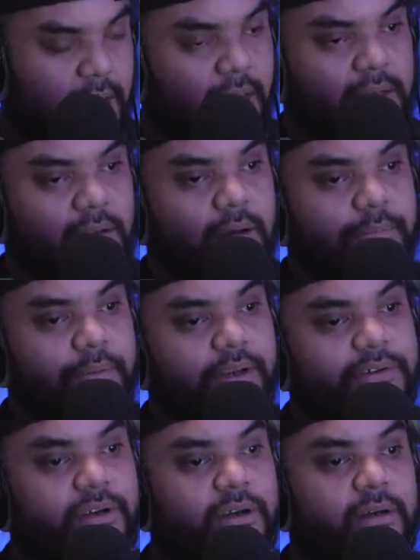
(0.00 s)
in Long
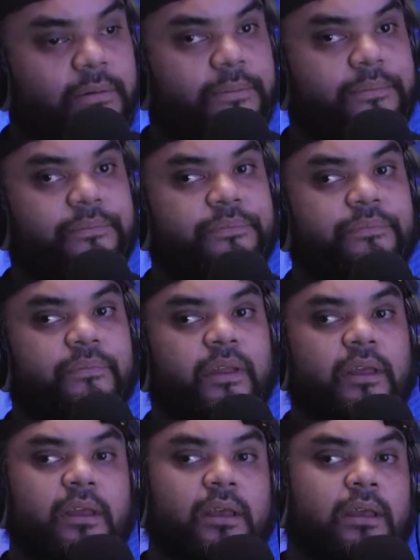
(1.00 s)
Beach.
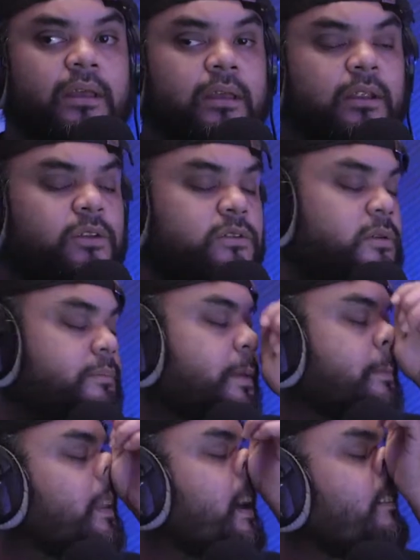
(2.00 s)
He knew some
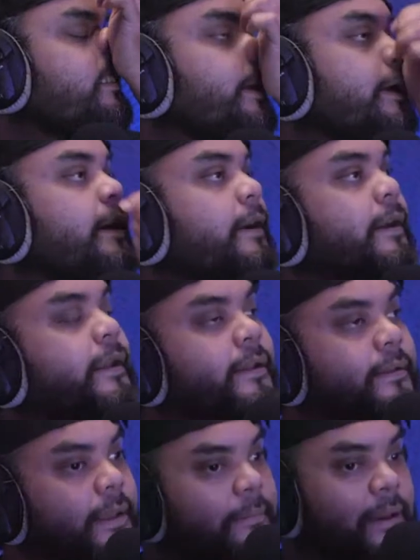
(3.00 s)
people out there,
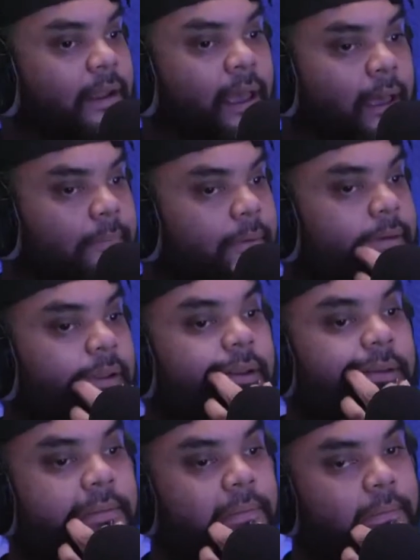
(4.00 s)
and they made it happen
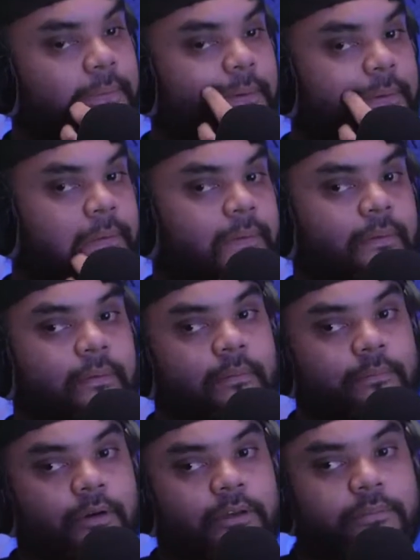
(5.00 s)
and
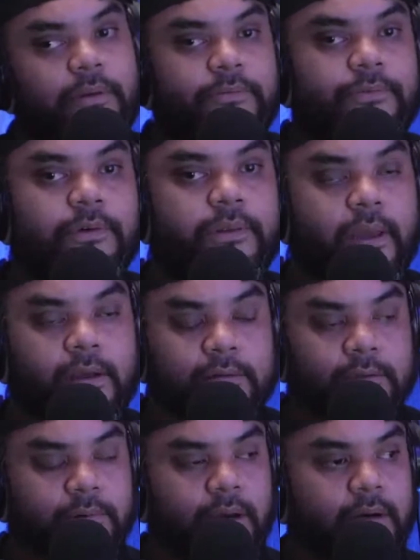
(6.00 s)
booked me for the El
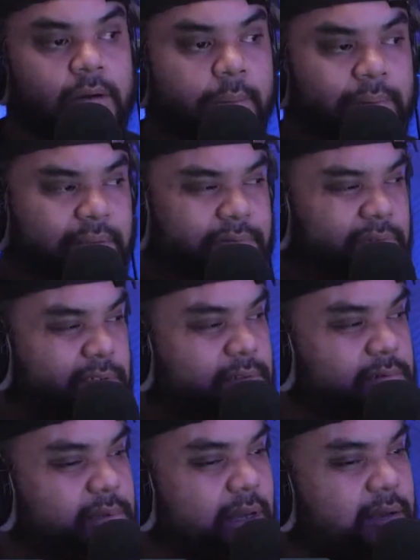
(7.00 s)
Dorado. I believe it was
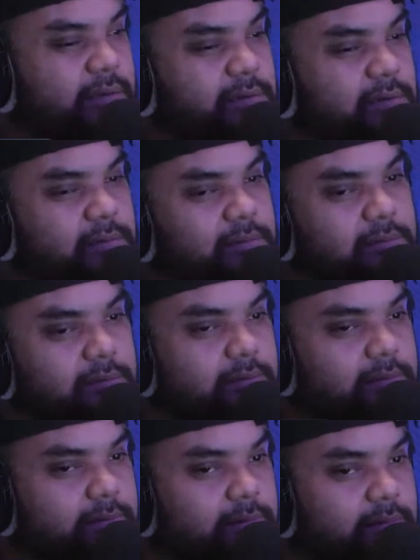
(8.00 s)

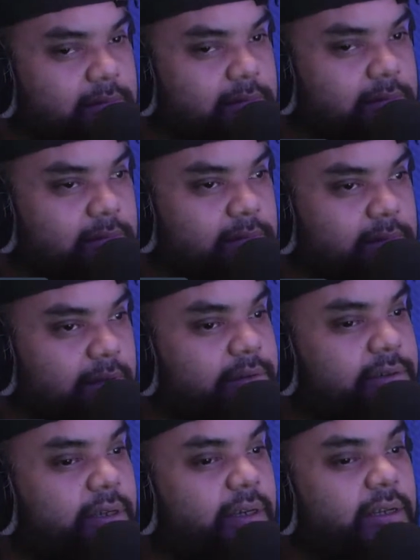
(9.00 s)

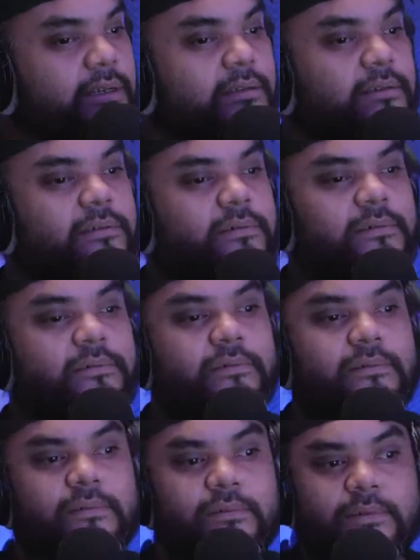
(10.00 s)
2013.
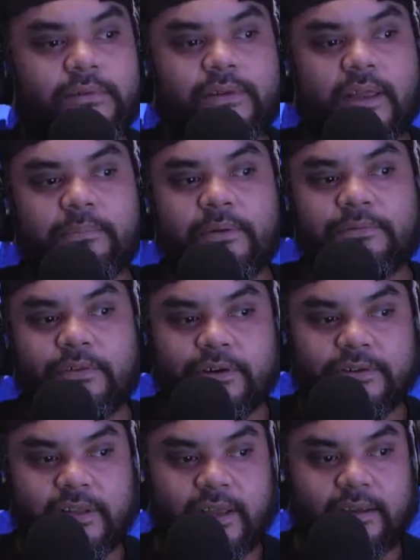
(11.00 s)
It's like my
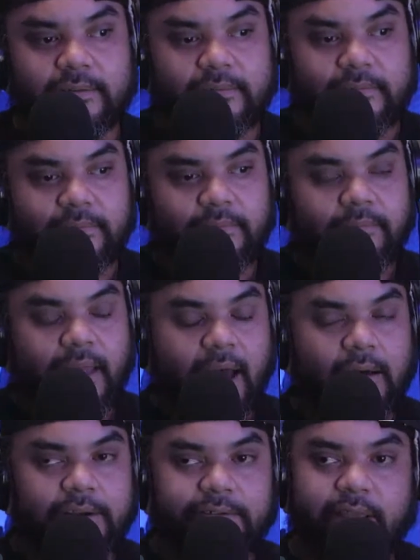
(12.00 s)
first like
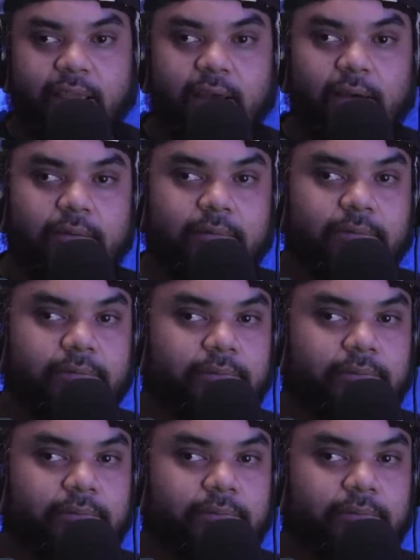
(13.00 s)
out of town